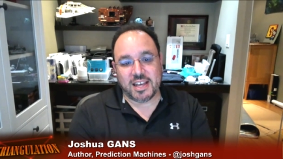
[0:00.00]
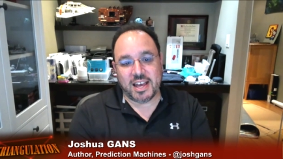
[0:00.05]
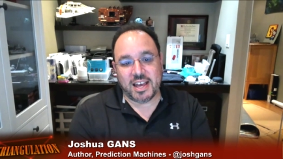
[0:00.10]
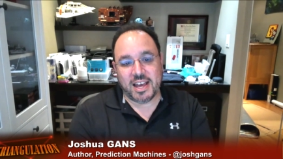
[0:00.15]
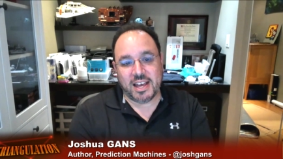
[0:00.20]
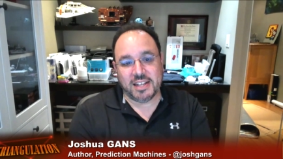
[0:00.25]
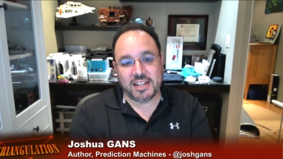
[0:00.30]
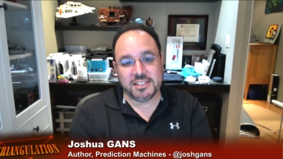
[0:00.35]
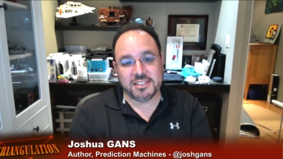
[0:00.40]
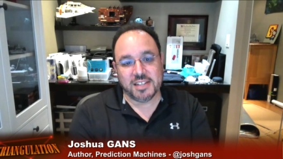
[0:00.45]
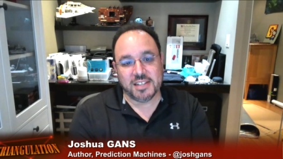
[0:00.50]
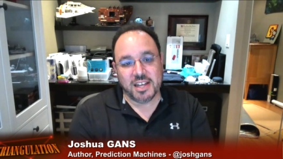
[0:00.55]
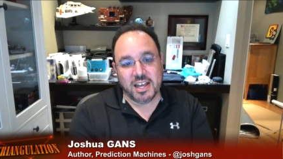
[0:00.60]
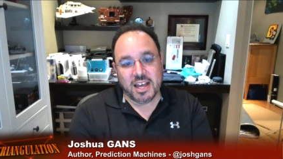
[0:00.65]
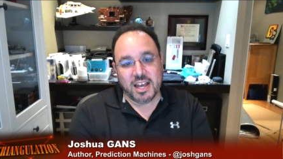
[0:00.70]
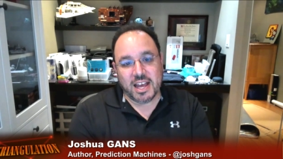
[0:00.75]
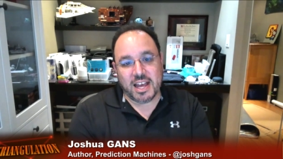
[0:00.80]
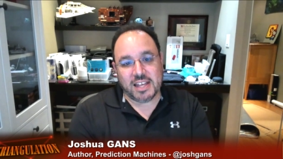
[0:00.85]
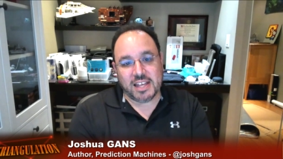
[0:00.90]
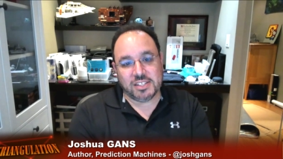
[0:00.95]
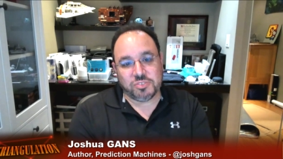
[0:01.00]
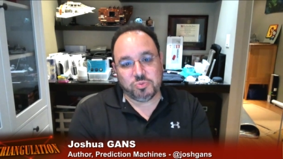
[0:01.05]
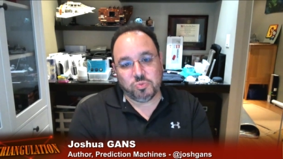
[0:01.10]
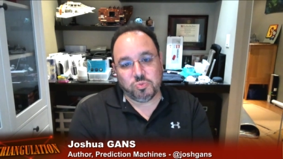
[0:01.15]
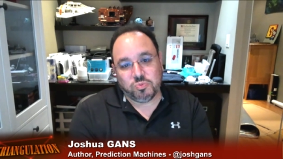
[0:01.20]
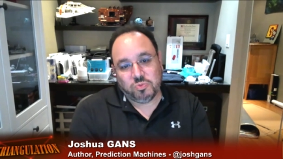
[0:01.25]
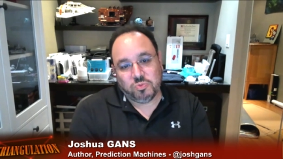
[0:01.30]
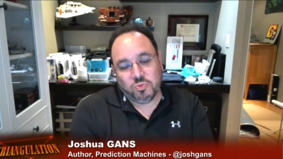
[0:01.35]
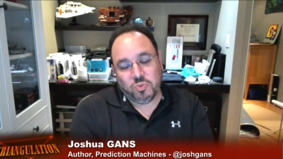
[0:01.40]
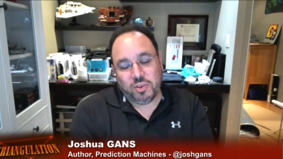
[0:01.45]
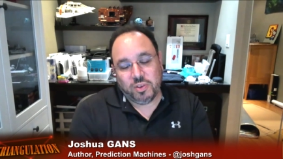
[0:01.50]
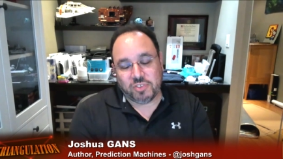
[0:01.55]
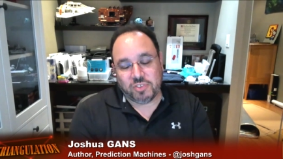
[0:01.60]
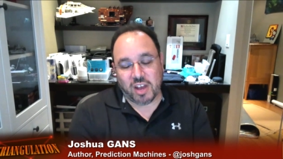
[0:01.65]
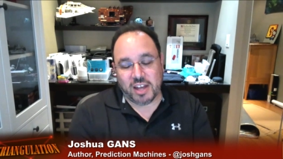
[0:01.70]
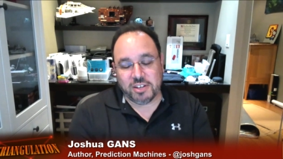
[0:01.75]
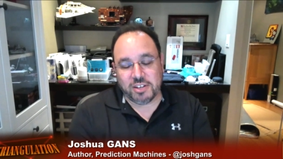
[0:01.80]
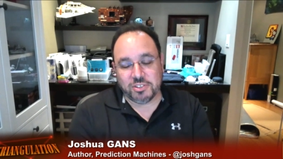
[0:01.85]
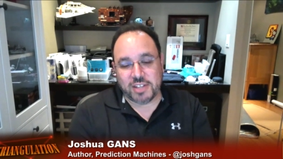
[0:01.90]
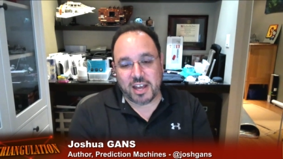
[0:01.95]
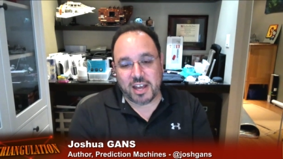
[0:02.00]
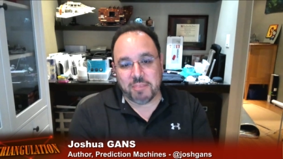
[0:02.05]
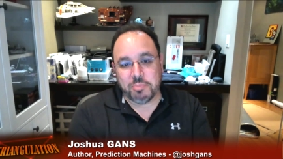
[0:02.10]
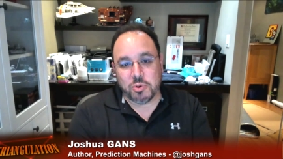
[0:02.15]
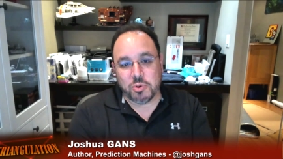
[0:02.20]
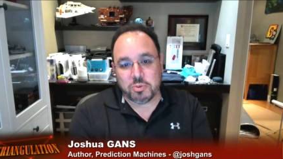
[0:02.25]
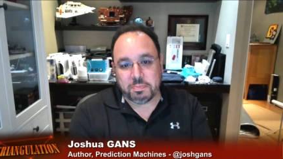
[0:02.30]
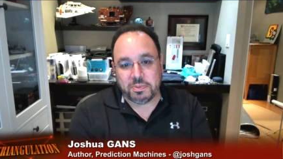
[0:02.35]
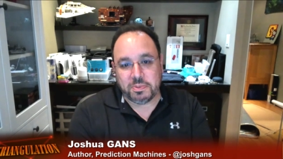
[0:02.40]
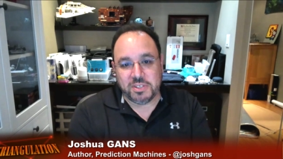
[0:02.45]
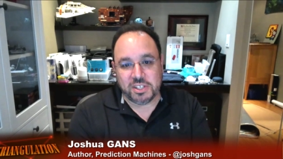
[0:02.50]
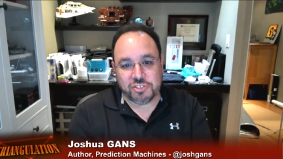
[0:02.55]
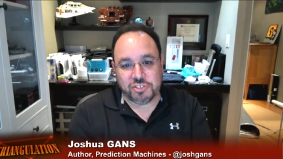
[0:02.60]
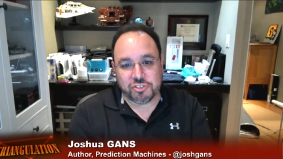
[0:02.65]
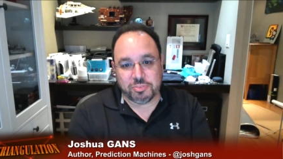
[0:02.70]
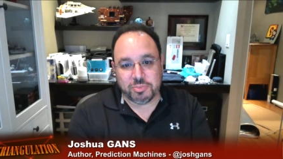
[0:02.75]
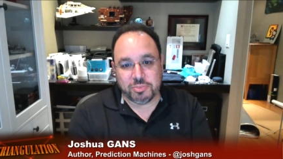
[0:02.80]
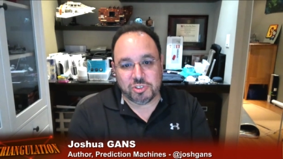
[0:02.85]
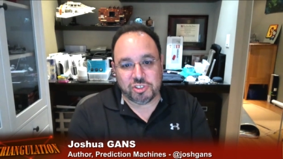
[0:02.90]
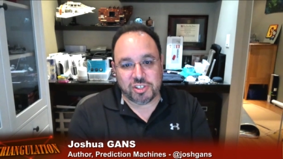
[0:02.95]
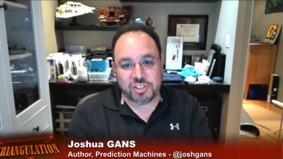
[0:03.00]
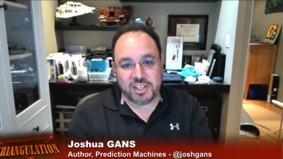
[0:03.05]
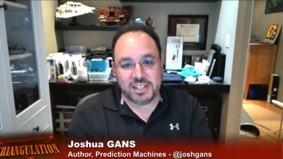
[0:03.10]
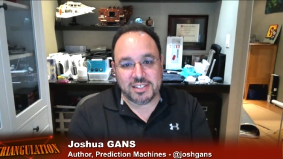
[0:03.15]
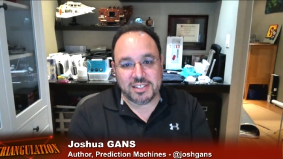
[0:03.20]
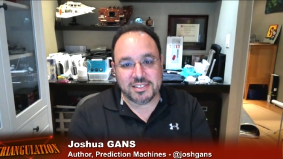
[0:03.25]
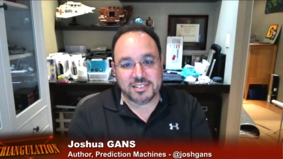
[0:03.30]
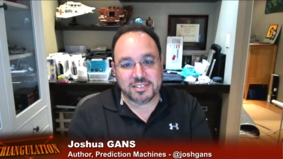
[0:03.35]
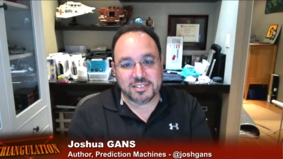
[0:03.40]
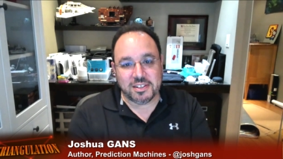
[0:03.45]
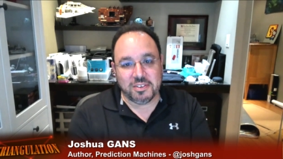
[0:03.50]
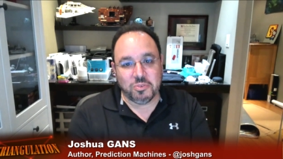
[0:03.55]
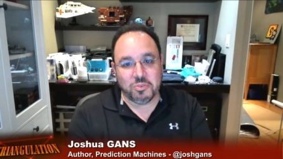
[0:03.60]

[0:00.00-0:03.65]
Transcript: And as we've titled our book, Prediction Machines,